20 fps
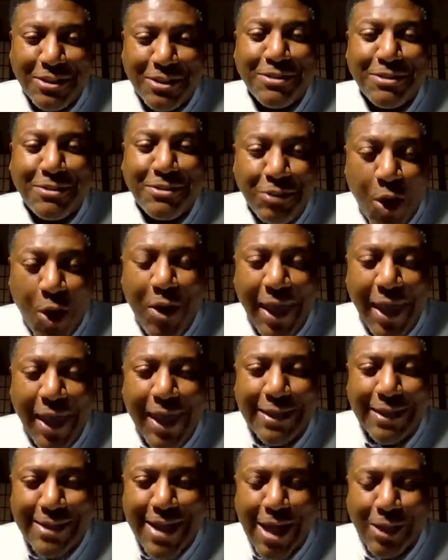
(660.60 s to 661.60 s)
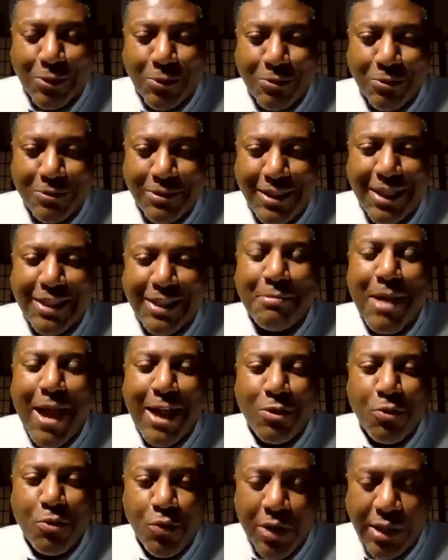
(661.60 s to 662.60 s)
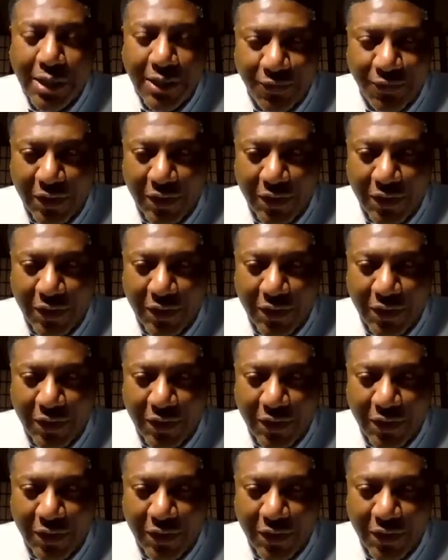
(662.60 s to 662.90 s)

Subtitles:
Ahead, Donald. Tell them how you really feel,"